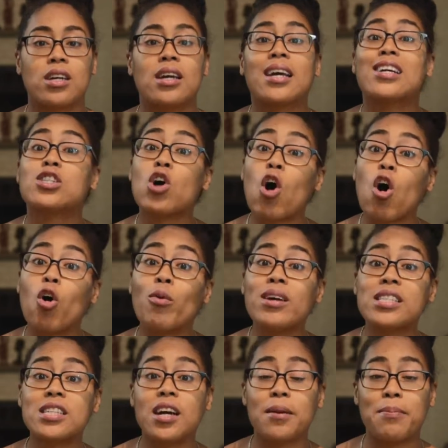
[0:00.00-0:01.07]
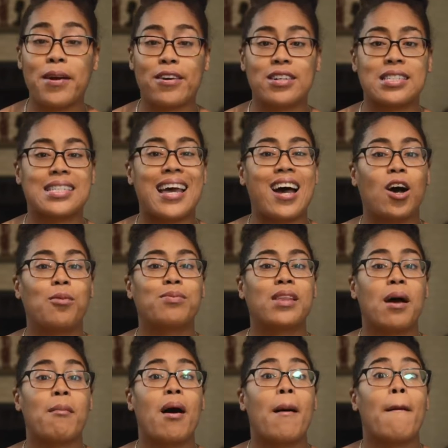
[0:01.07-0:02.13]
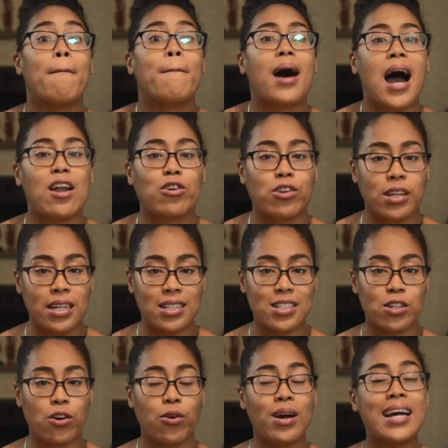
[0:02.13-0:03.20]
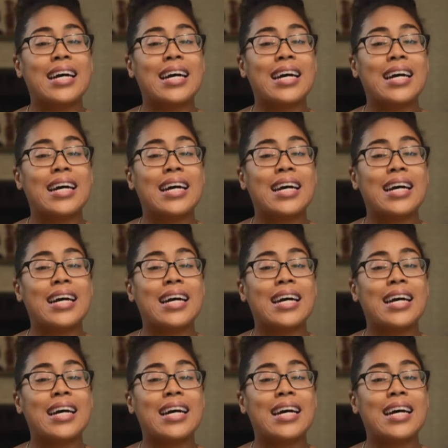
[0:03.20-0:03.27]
It's always good, parents, to help them model it. So,